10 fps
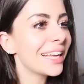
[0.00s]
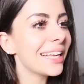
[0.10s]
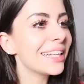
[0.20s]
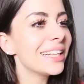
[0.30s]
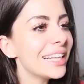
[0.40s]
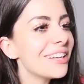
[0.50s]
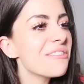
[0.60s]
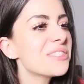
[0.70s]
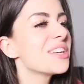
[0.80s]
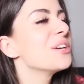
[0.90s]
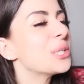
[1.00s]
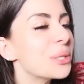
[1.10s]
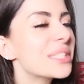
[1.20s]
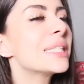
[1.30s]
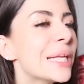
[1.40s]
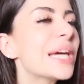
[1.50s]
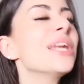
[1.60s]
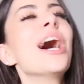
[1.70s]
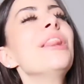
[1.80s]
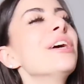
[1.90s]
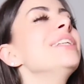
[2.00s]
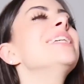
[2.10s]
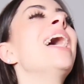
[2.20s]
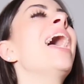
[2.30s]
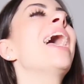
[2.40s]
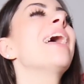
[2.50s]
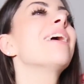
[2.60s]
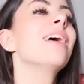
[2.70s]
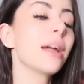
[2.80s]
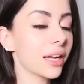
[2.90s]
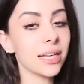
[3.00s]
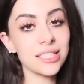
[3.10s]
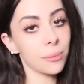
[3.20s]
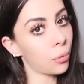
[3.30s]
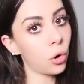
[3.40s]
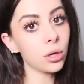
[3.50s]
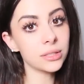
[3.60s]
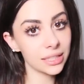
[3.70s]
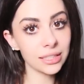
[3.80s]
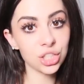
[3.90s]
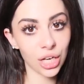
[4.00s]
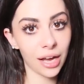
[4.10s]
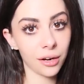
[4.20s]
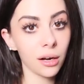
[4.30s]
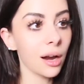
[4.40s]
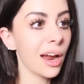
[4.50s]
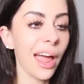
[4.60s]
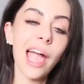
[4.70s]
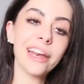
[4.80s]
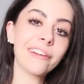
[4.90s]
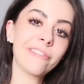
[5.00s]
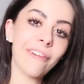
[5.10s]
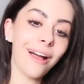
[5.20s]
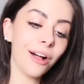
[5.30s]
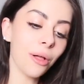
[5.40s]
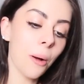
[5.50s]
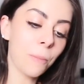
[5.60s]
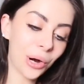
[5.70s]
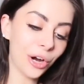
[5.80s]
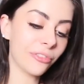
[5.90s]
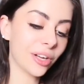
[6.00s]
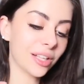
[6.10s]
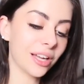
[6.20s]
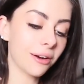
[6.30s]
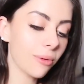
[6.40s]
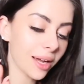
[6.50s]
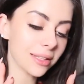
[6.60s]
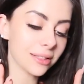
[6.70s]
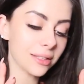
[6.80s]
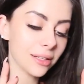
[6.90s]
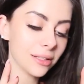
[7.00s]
he lives to see another day! Because the bowl didn't shatter and it fell perfectly in a way that